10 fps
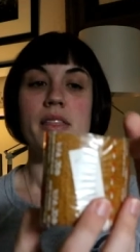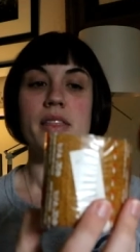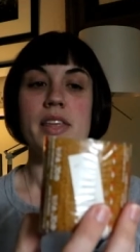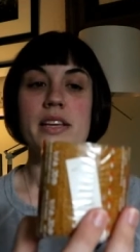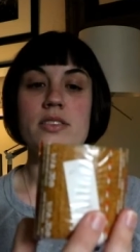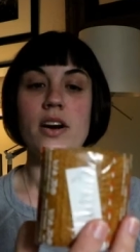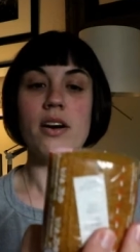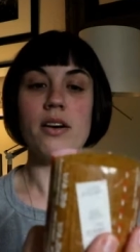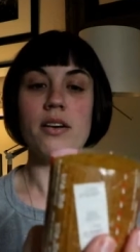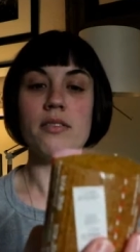These
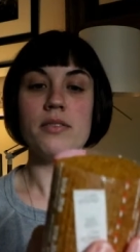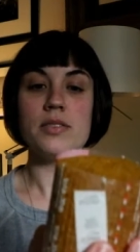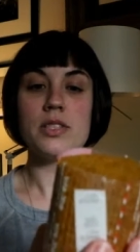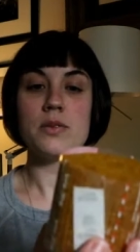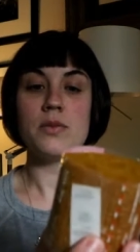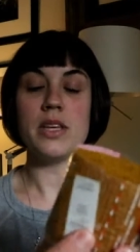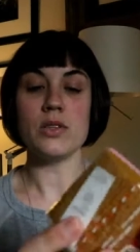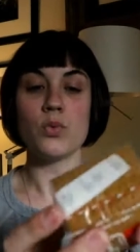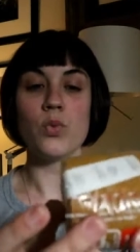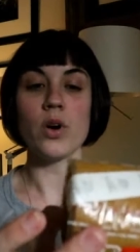
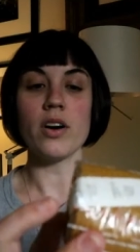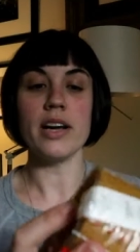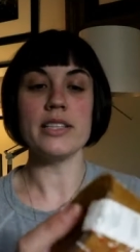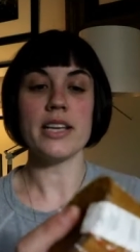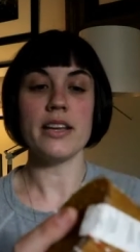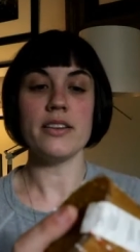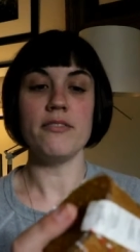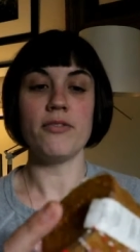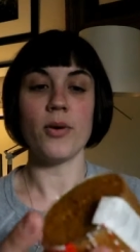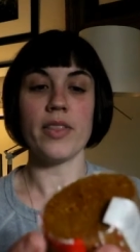were
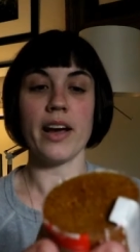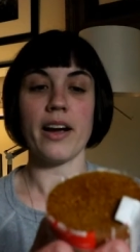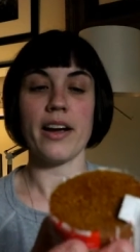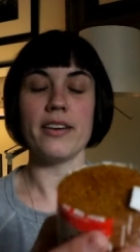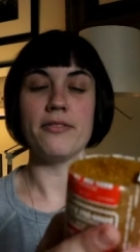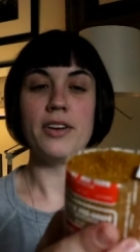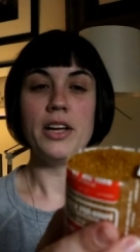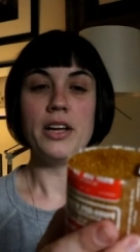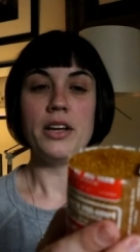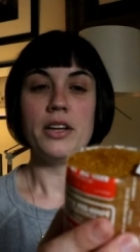intended for that kind of
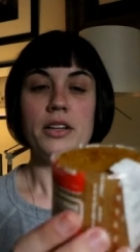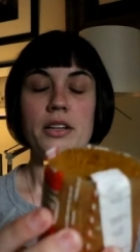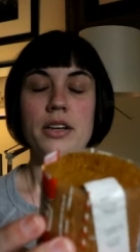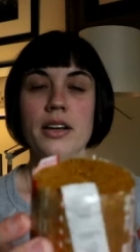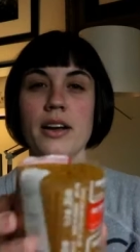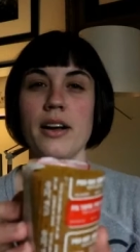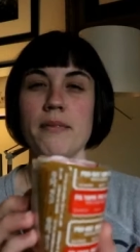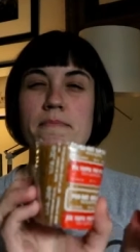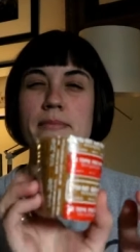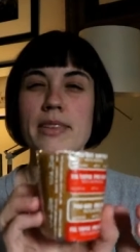
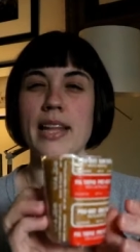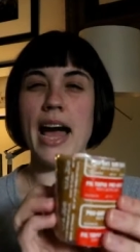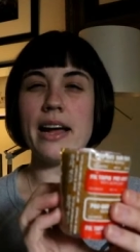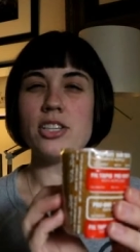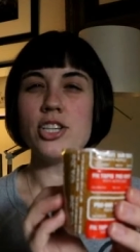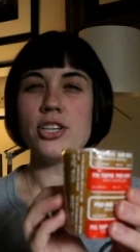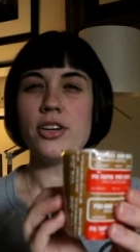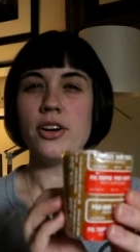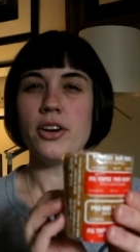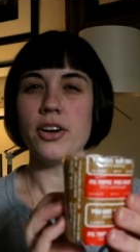
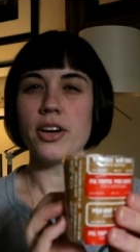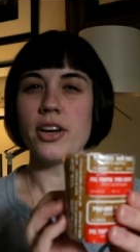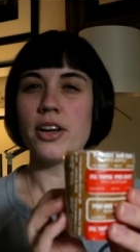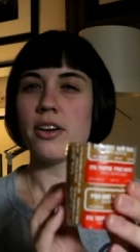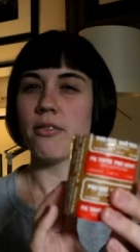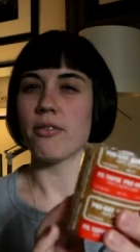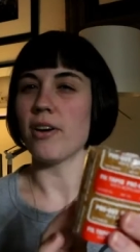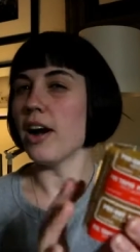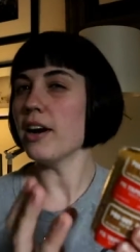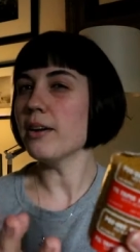latch hook
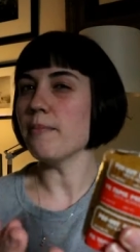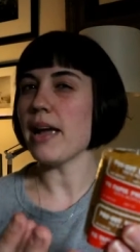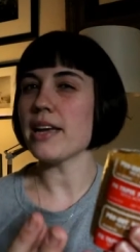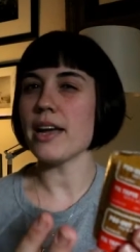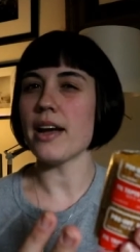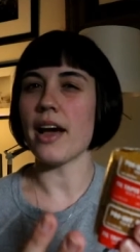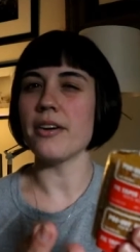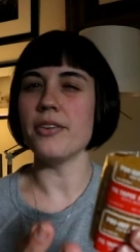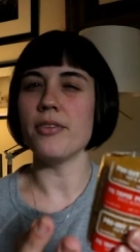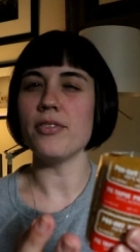rug making. I
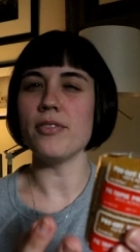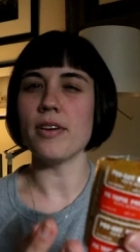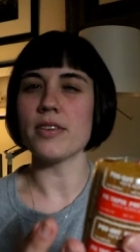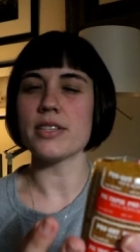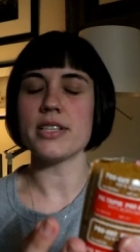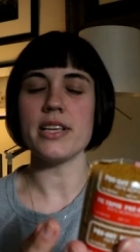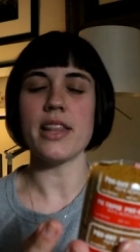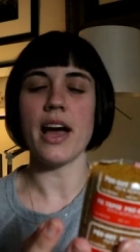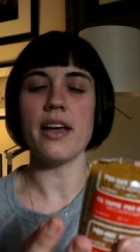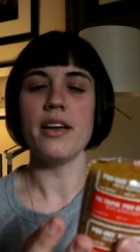don't know if you've ever seen
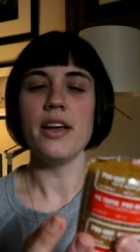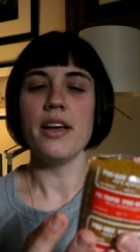that.